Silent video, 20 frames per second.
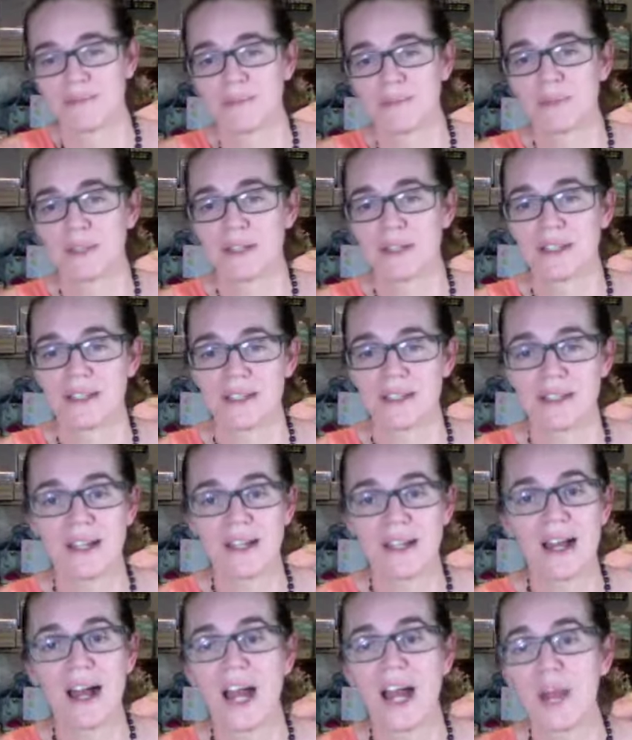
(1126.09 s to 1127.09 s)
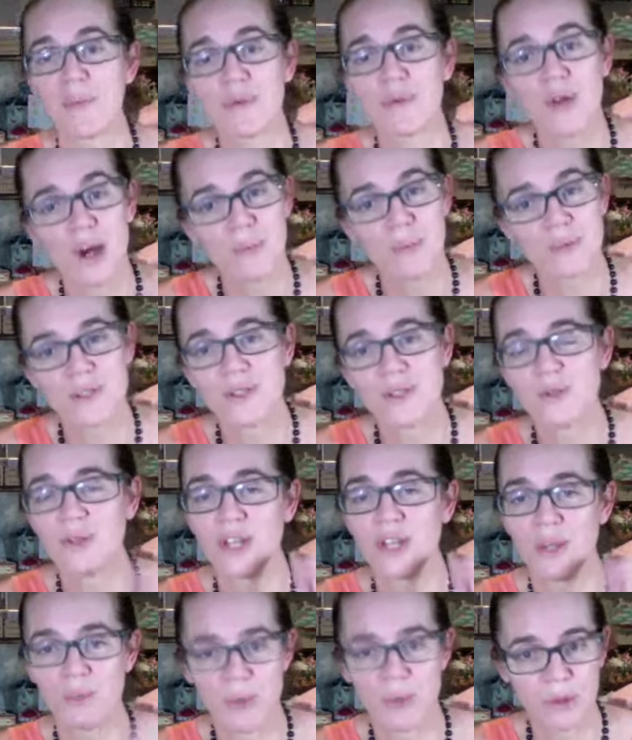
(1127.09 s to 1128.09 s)
but I promise you
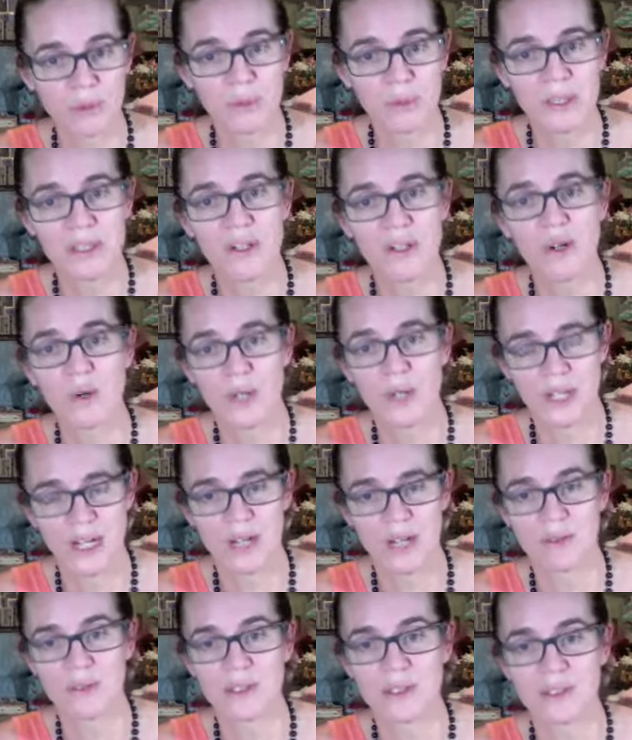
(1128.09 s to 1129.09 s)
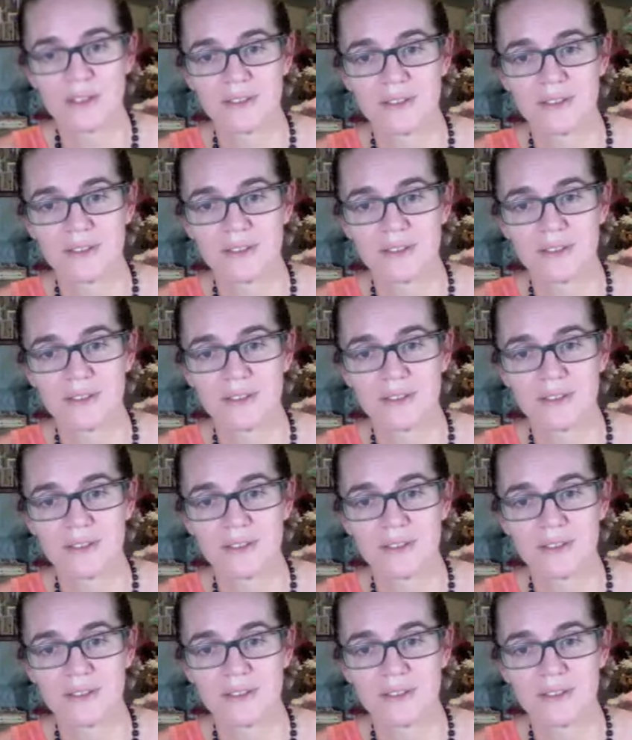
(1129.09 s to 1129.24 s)
they will be going out